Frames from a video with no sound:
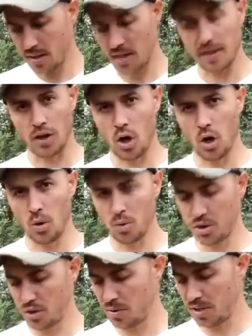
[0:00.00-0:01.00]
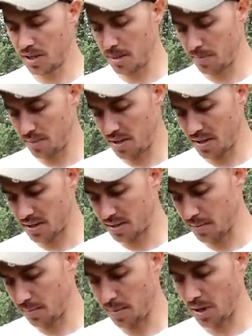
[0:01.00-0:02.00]
And then all we're doing to keep this
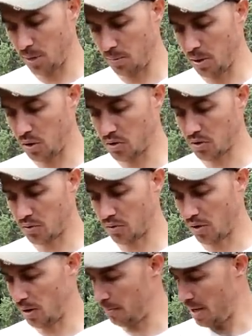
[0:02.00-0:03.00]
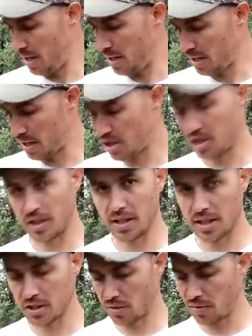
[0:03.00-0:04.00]
metal post from touching the
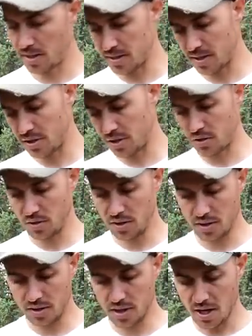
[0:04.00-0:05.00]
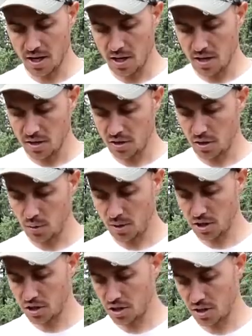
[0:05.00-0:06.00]
electric fence is using these two
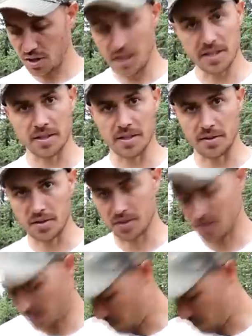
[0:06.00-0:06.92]
inch insulators.